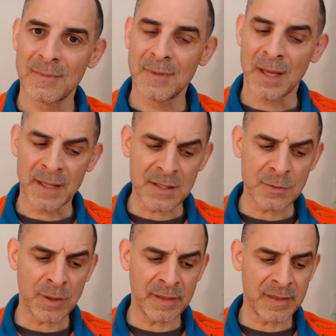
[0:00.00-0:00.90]
And that's
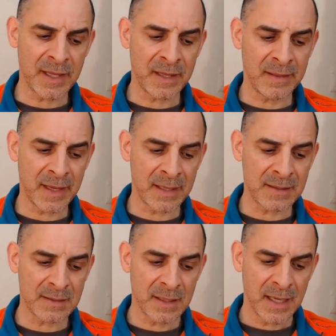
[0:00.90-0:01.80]
one thing
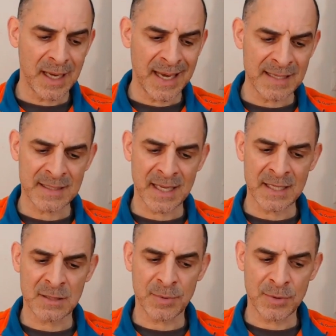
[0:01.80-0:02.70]
that as an
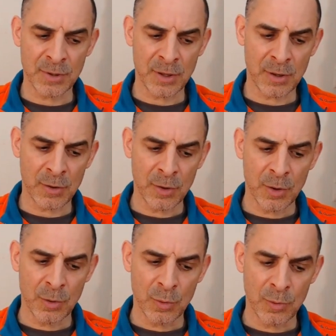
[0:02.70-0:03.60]
entrepreneur
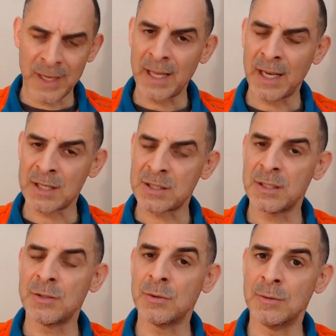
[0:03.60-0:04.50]
we can
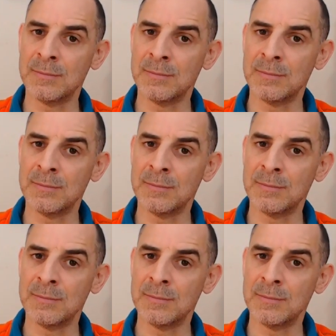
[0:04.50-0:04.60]
actually do.